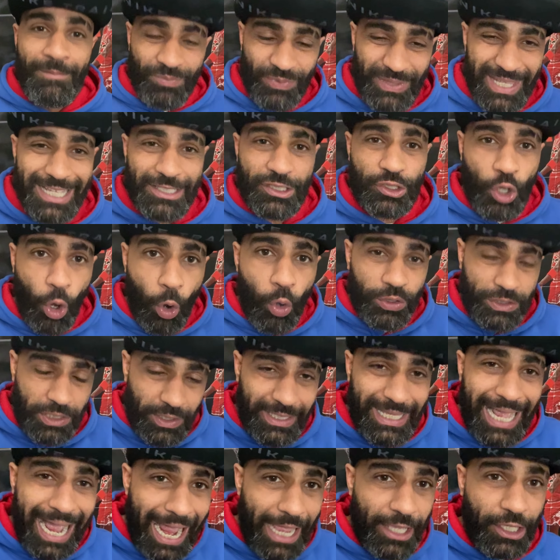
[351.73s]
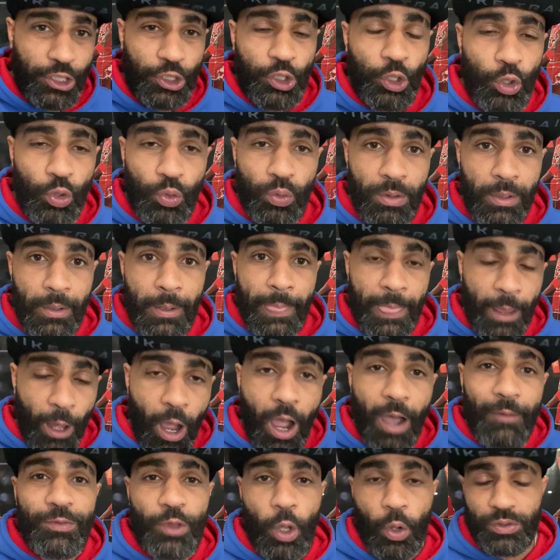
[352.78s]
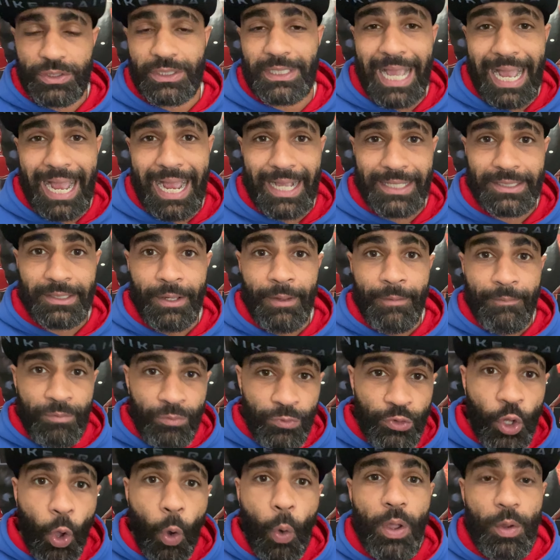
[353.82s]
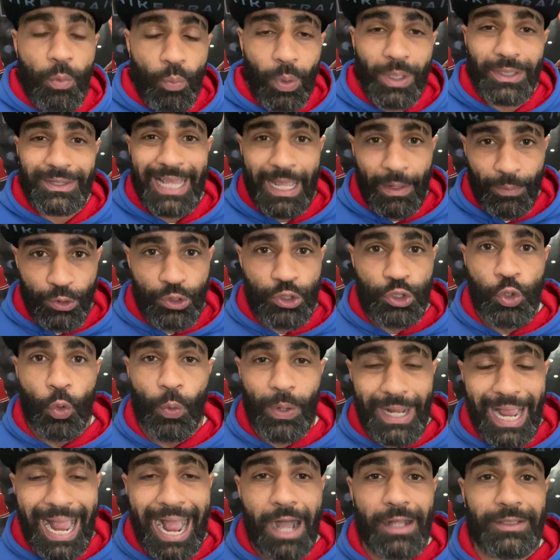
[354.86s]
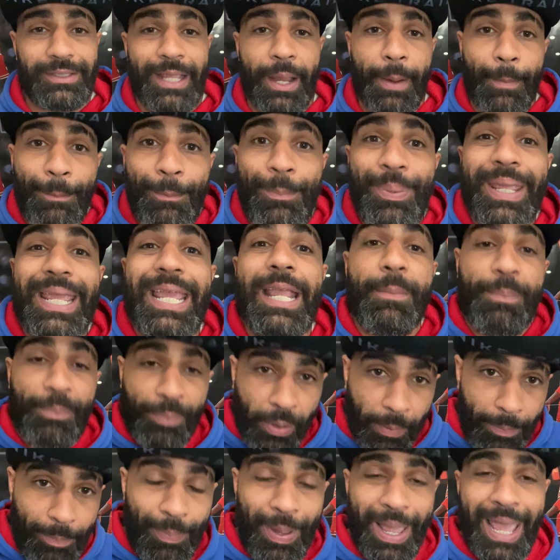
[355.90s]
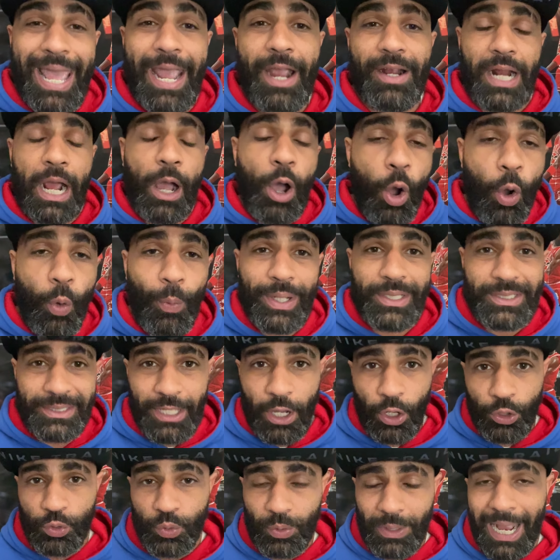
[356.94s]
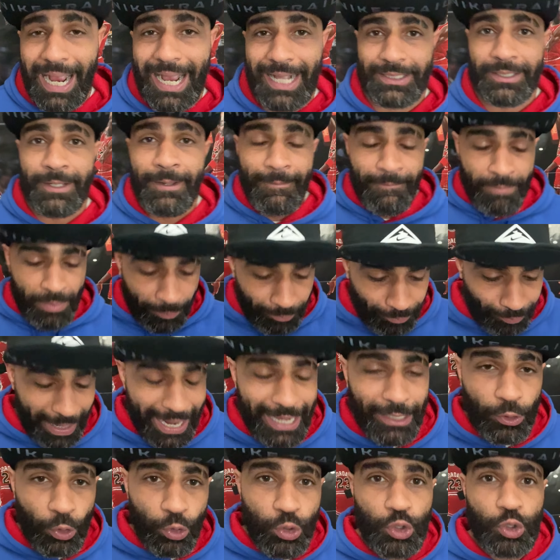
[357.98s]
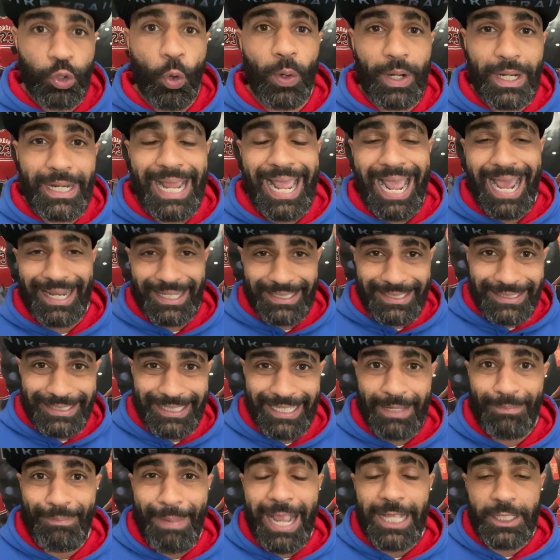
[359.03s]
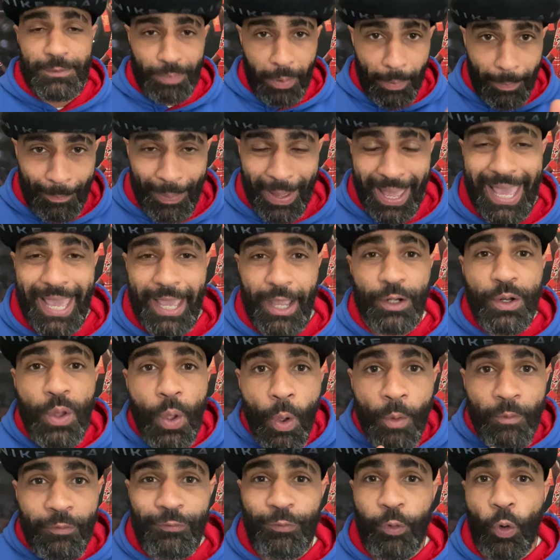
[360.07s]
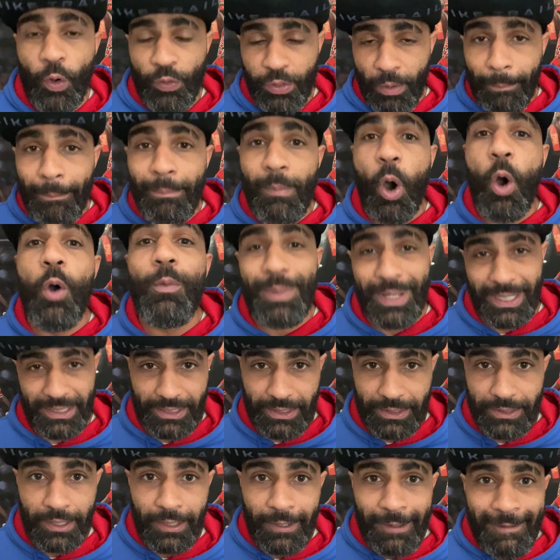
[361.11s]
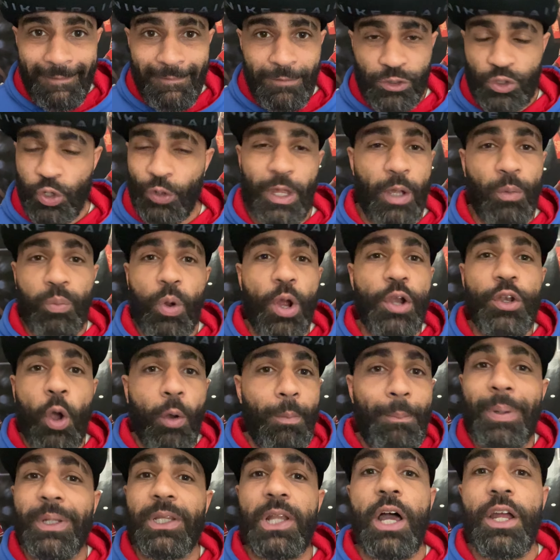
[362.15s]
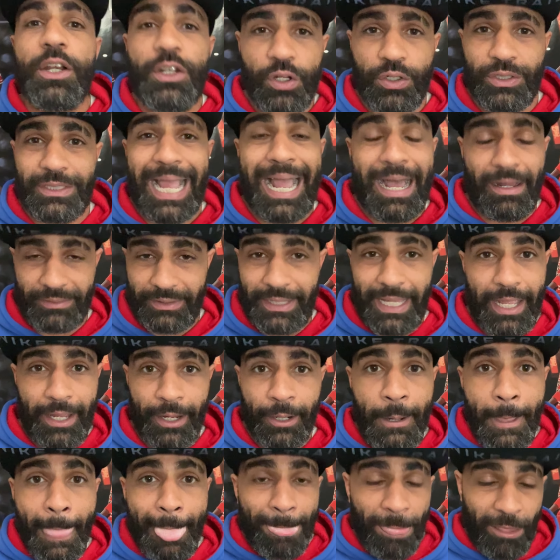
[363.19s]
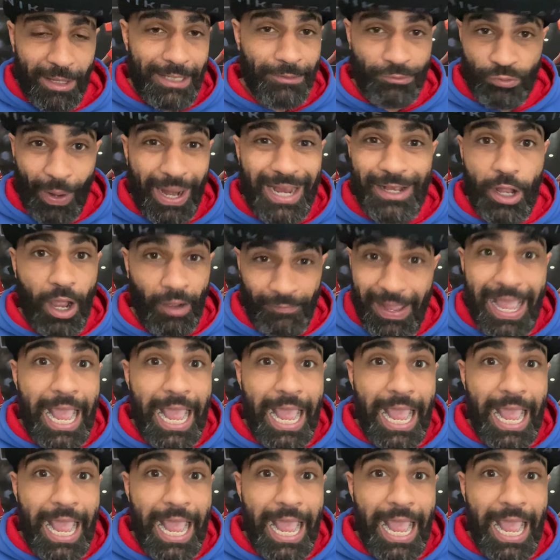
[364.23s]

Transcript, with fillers: This goes to the IQ, of those guys, knowing what they were doing out there, being prepared. I always tell you guys, Michael Jordan had his teammates prepared for the moments. So there were no blunders out there, right, of